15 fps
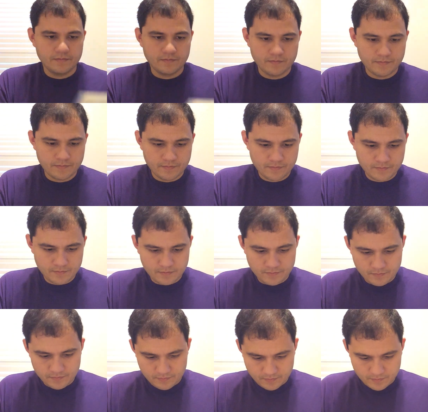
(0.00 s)

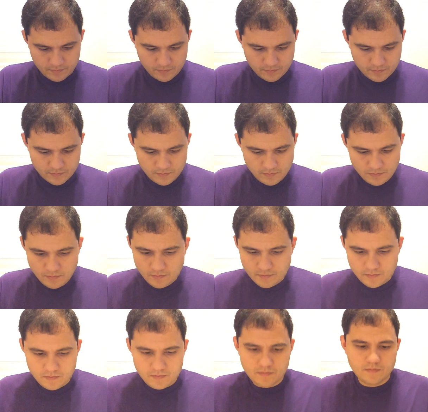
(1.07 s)

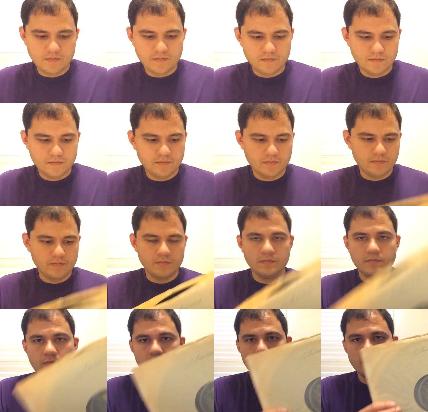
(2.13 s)

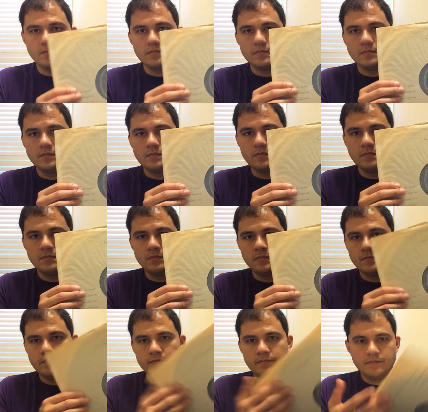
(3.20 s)

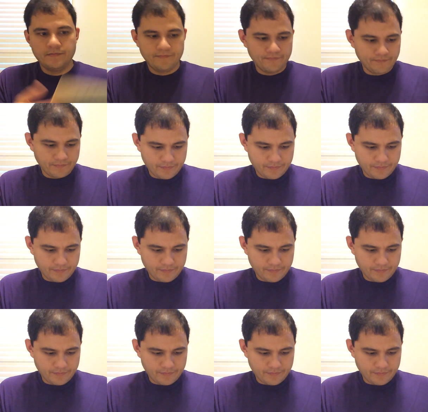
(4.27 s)
Nothing is said.